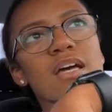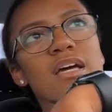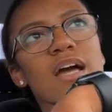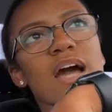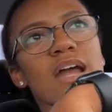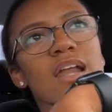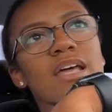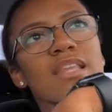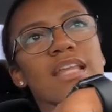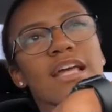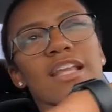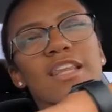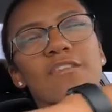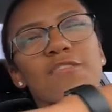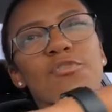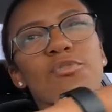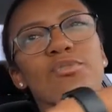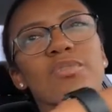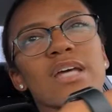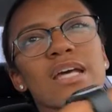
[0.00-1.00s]
kind of like the
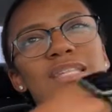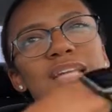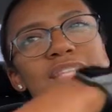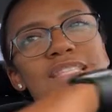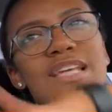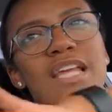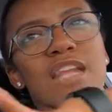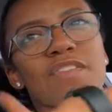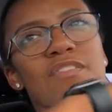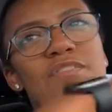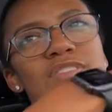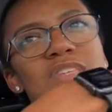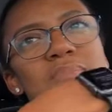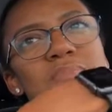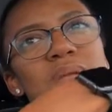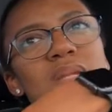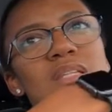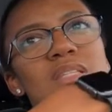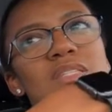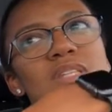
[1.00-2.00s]
food takes like 10 to 15
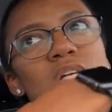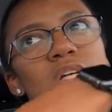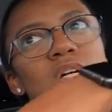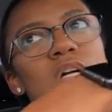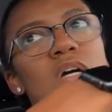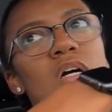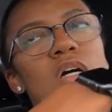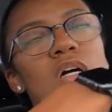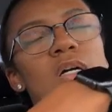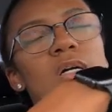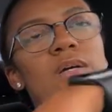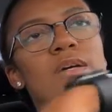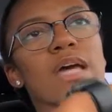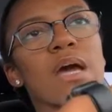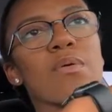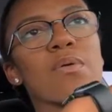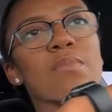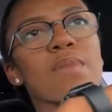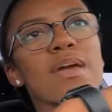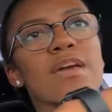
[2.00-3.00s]
minutes to cook,
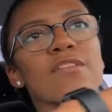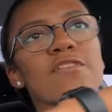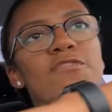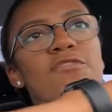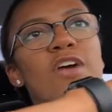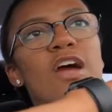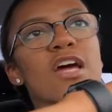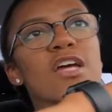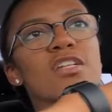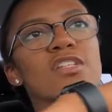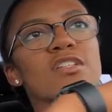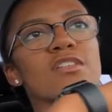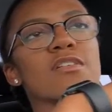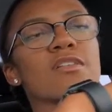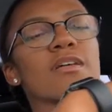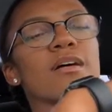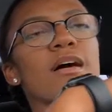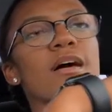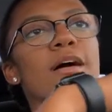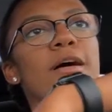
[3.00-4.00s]
and we make it fresh.
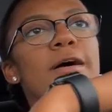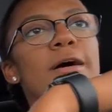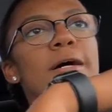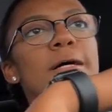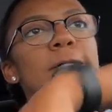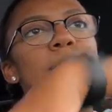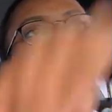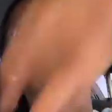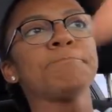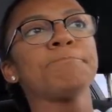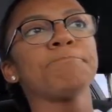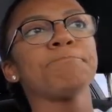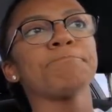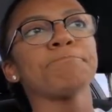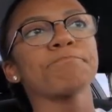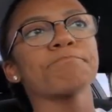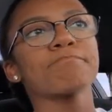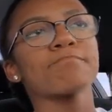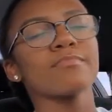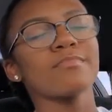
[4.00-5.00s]

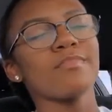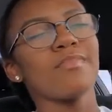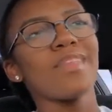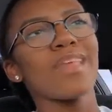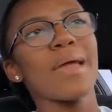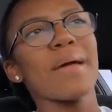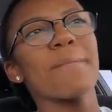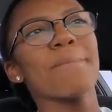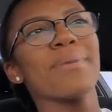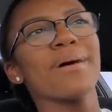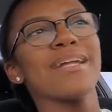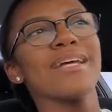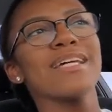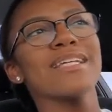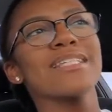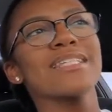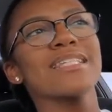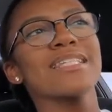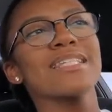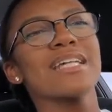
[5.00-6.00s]
But
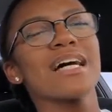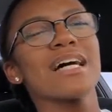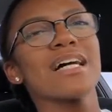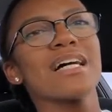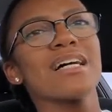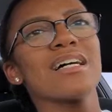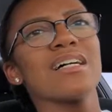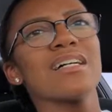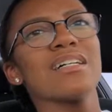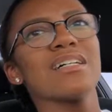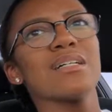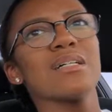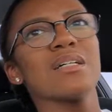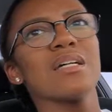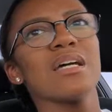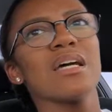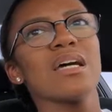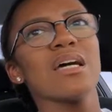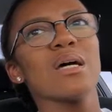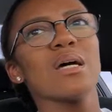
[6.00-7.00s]
it's,
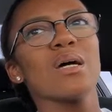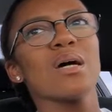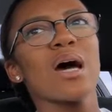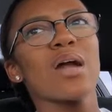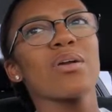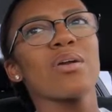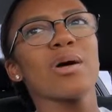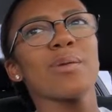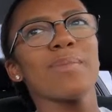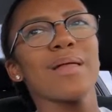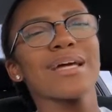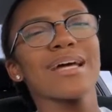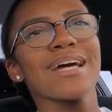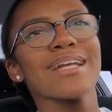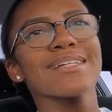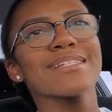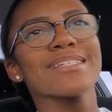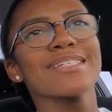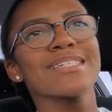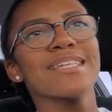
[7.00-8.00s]
I don't know, I'm like
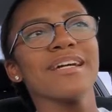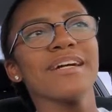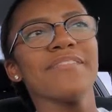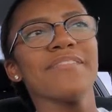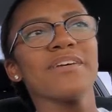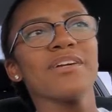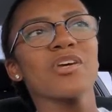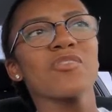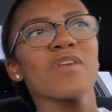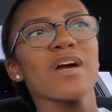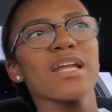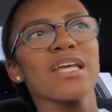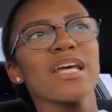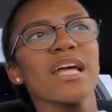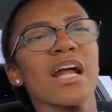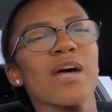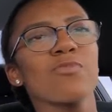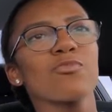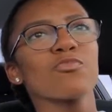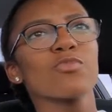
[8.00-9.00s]
kind of sick of it already,
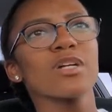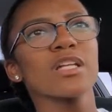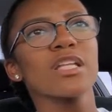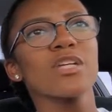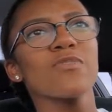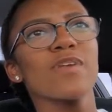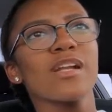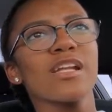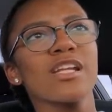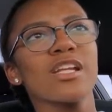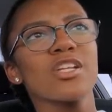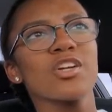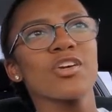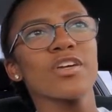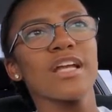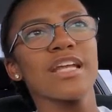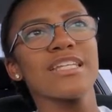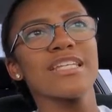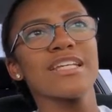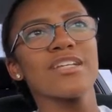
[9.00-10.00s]
and I'm really ready to
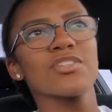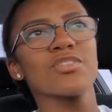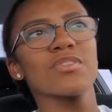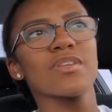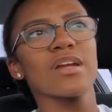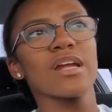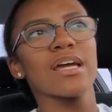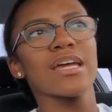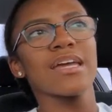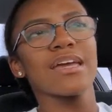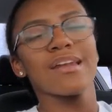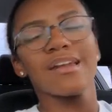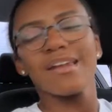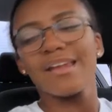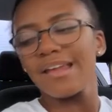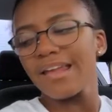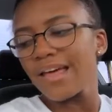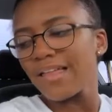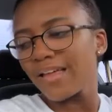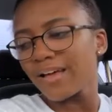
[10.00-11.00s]
turn 18 so that I can get
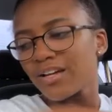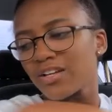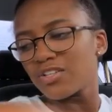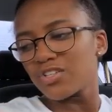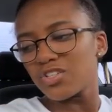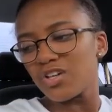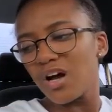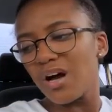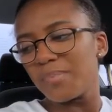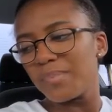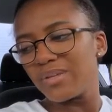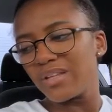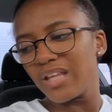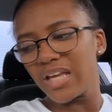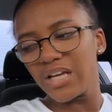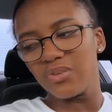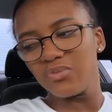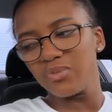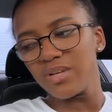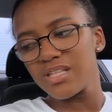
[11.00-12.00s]
in like a job in
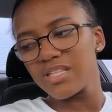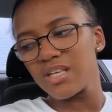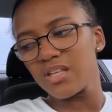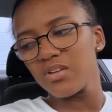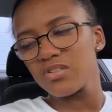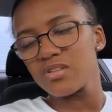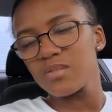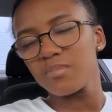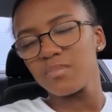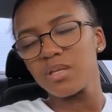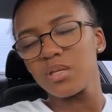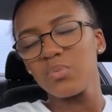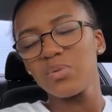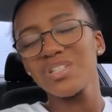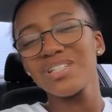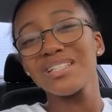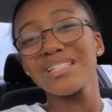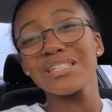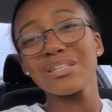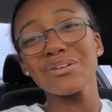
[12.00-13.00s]
like retail or something, which
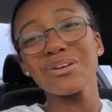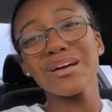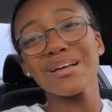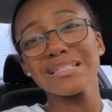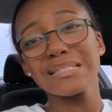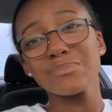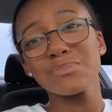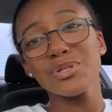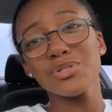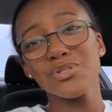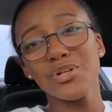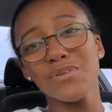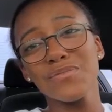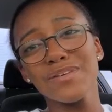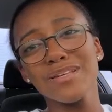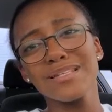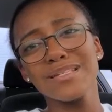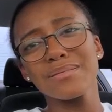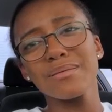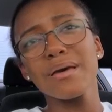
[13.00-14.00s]
is still customer
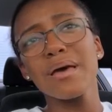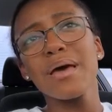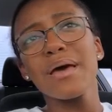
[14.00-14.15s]
service,